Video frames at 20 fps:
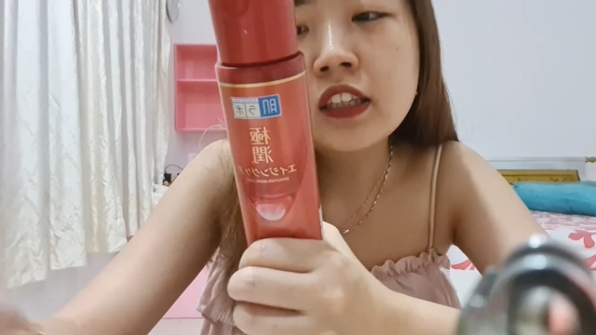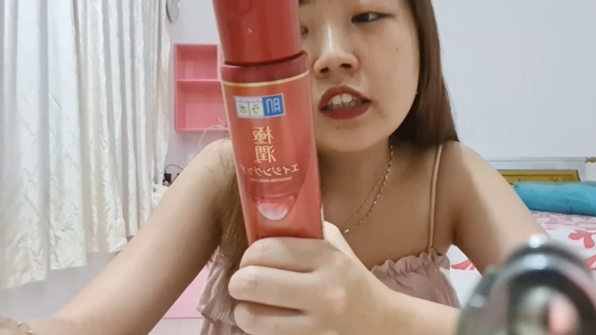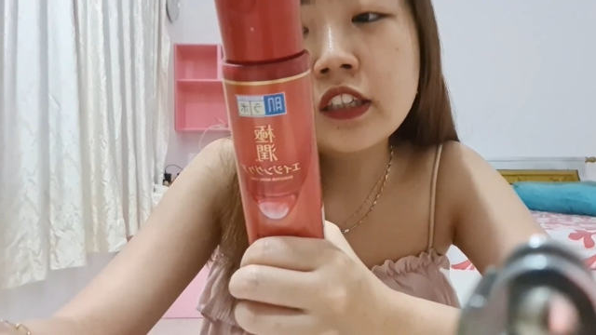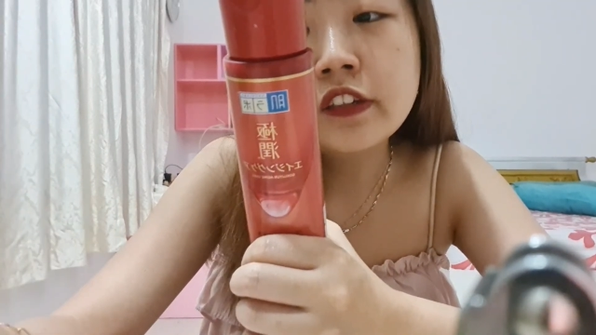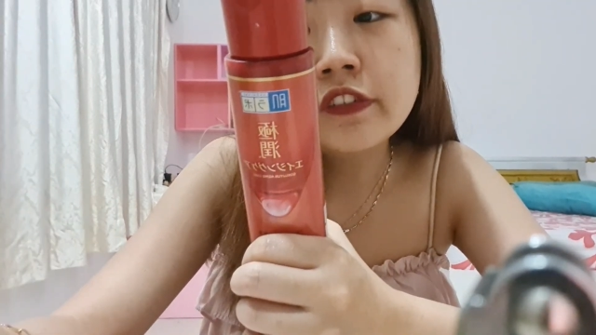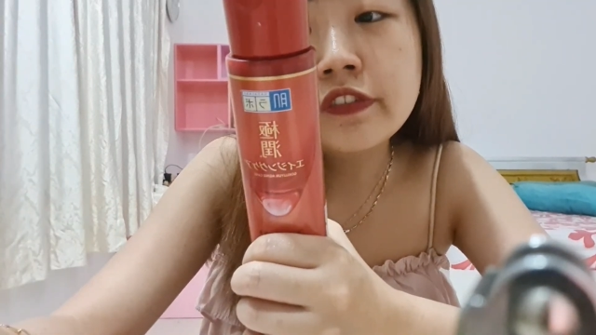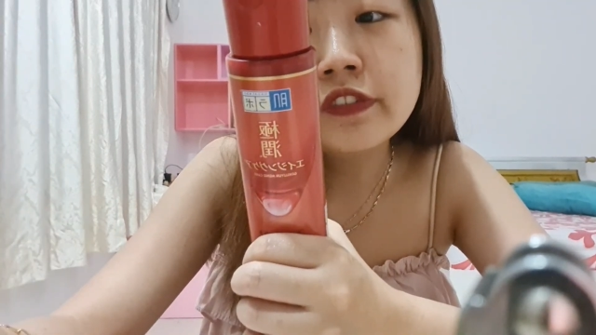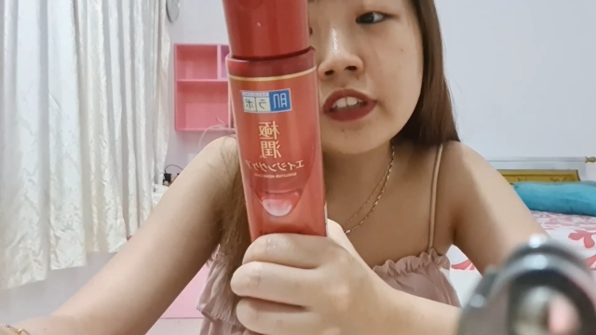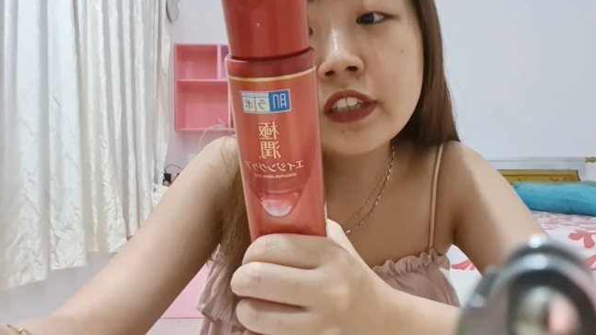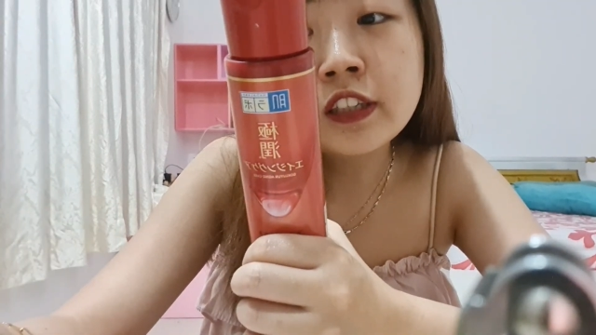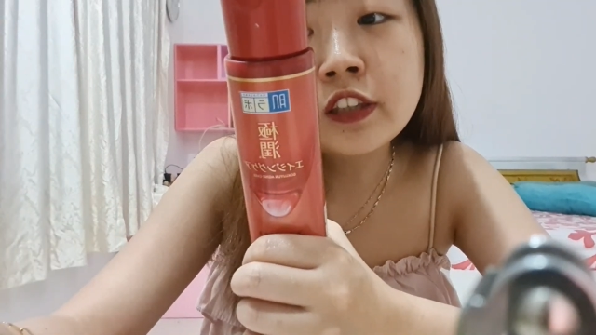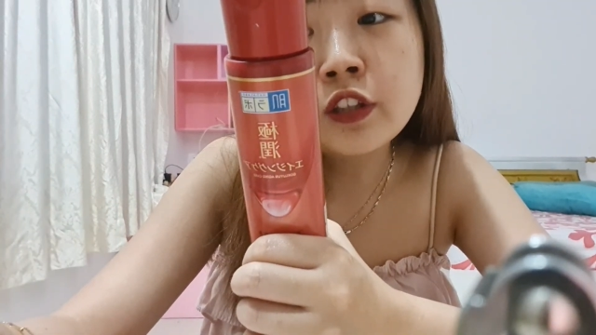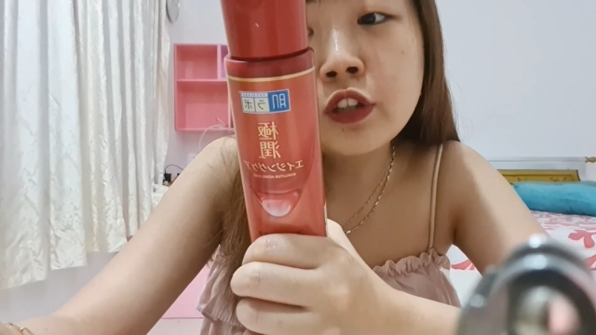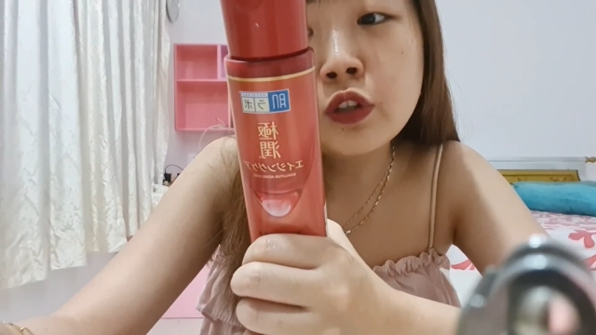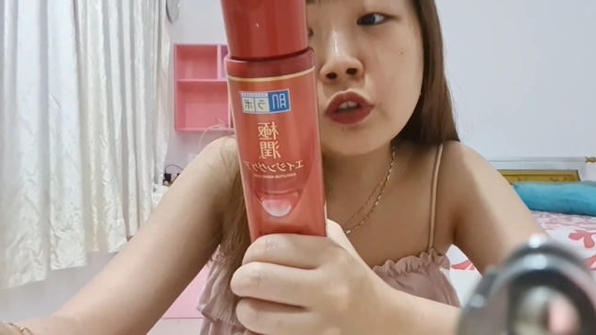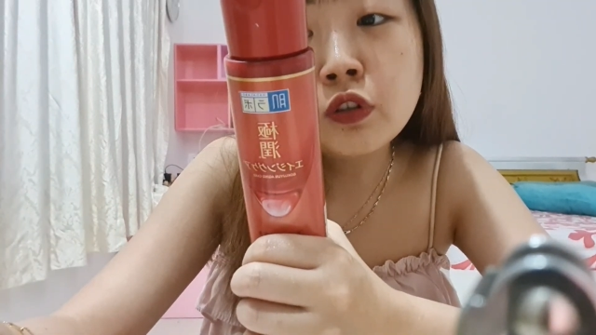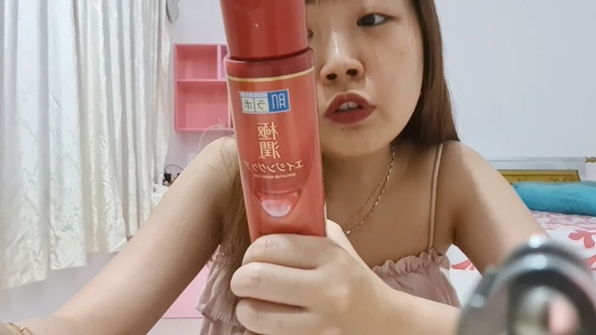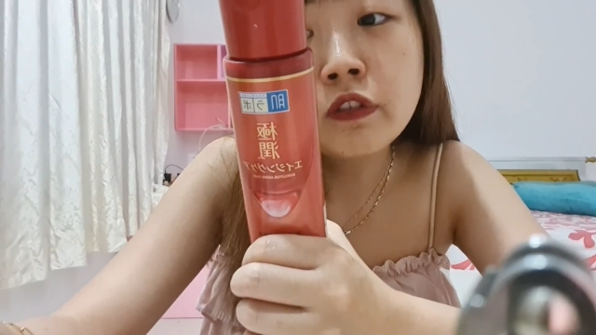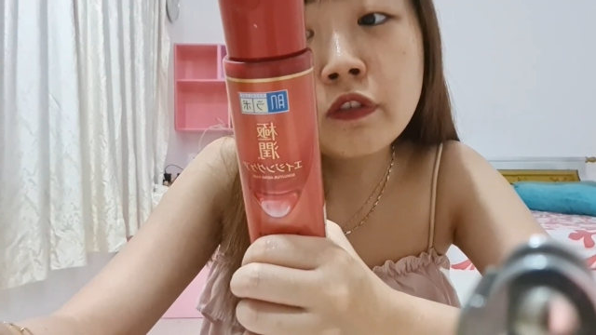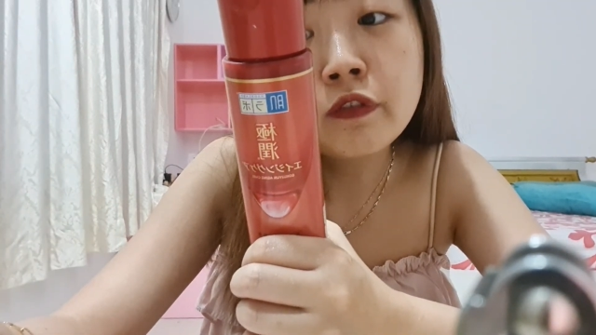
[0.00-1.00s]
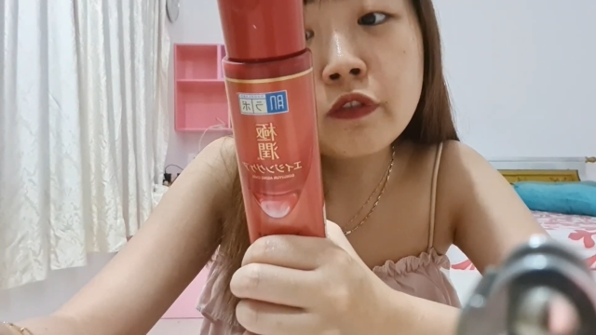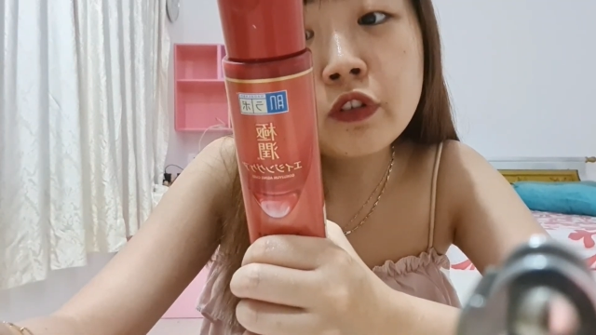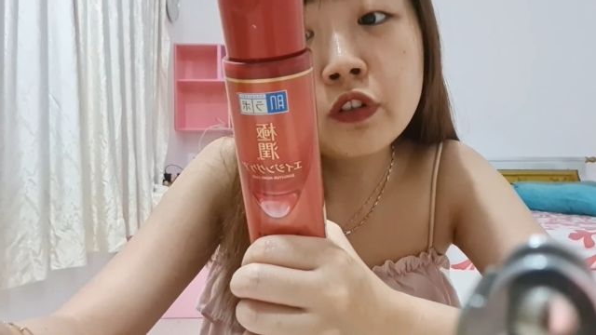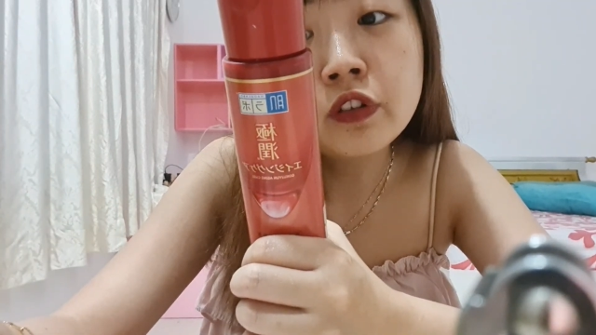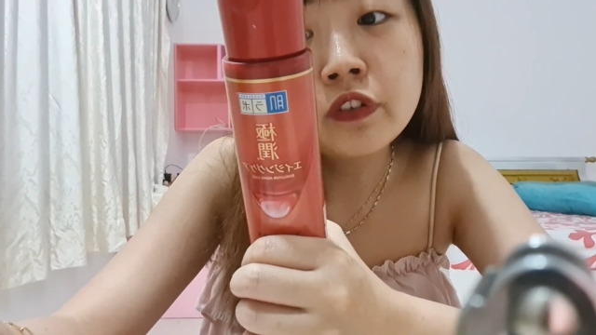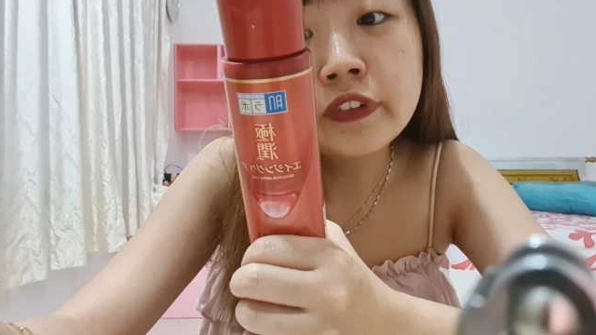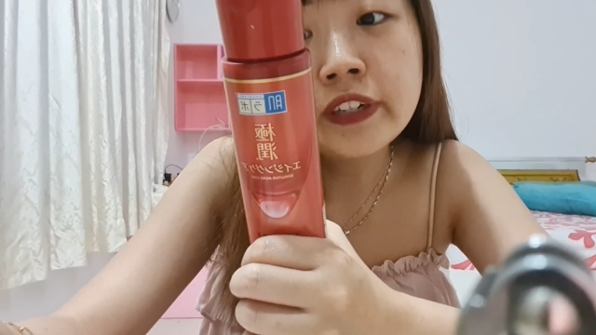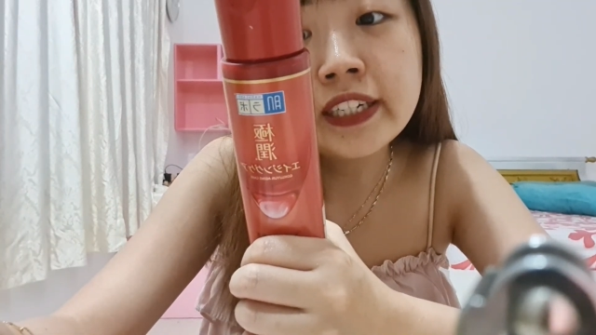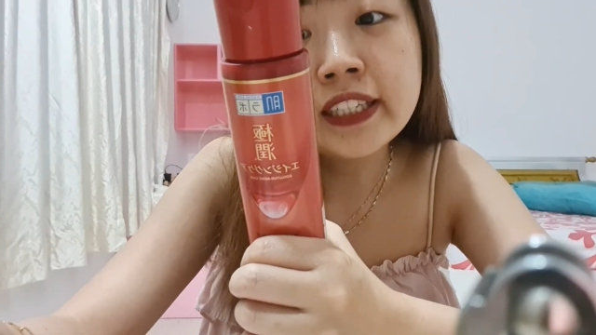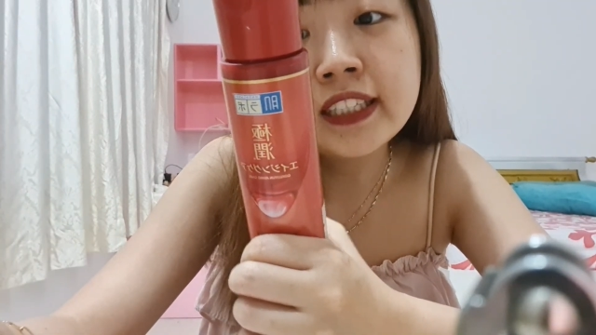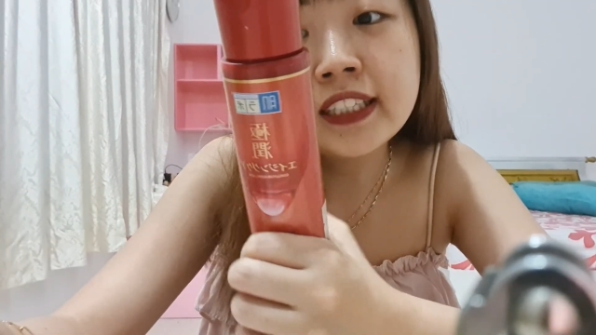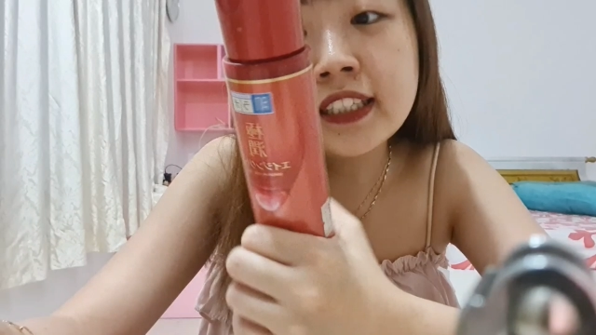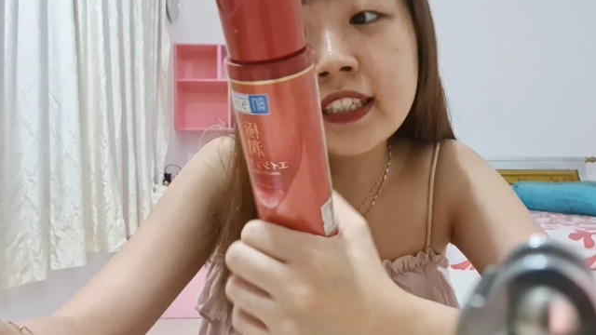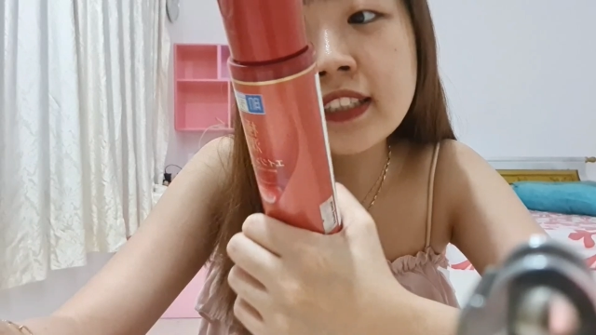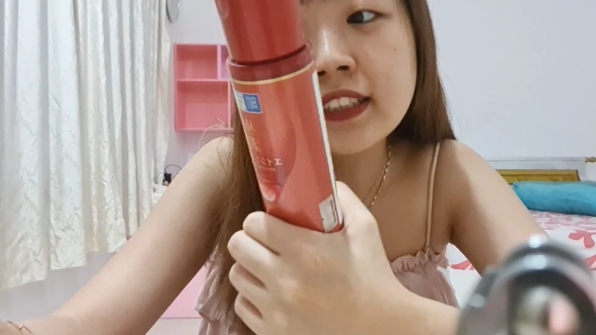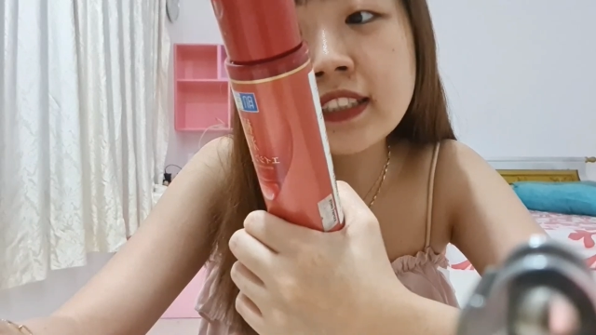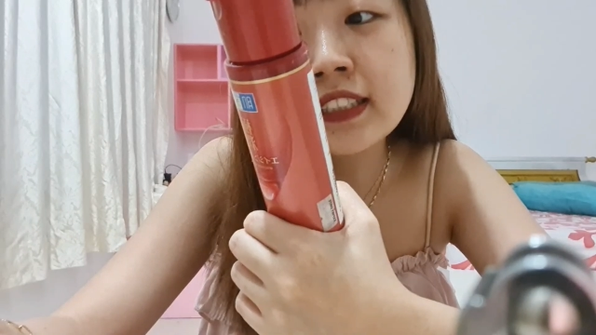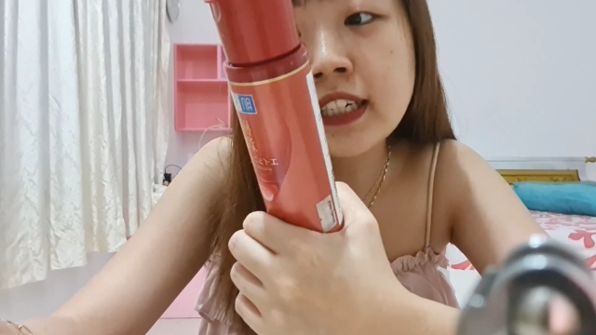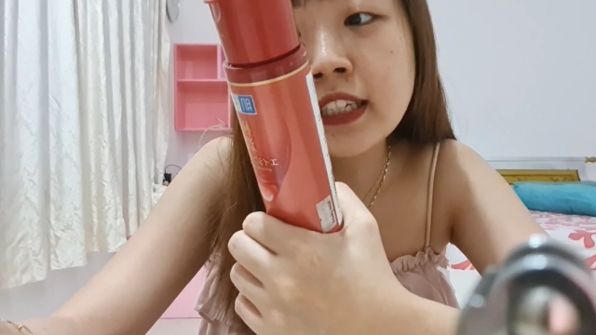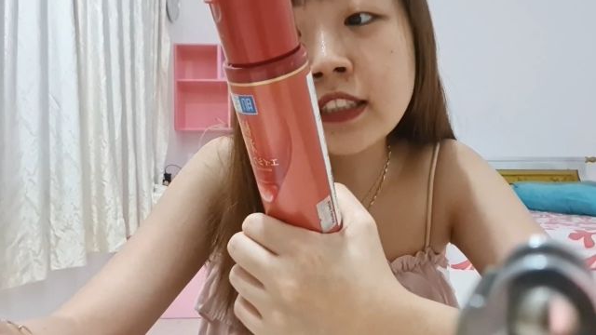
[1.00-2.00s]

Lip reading: lifted, youthful radiance